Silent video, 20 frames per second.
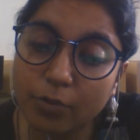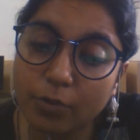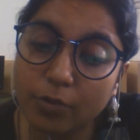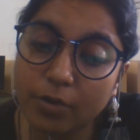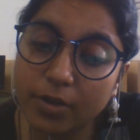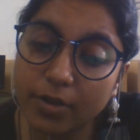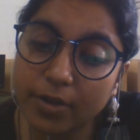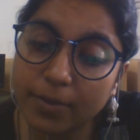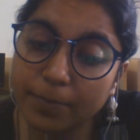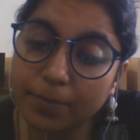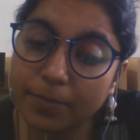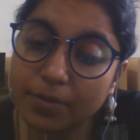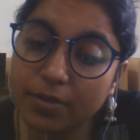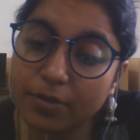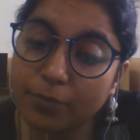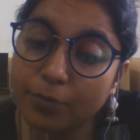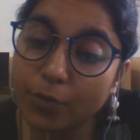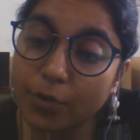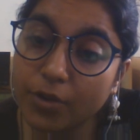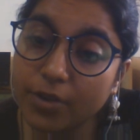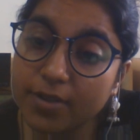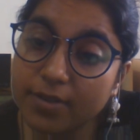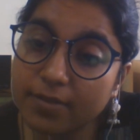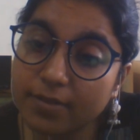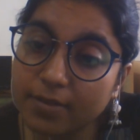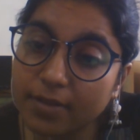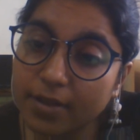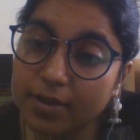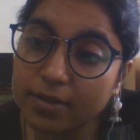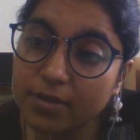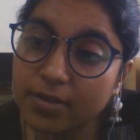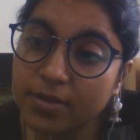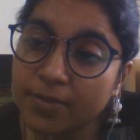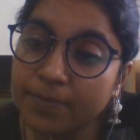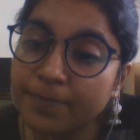or limbus, what is that?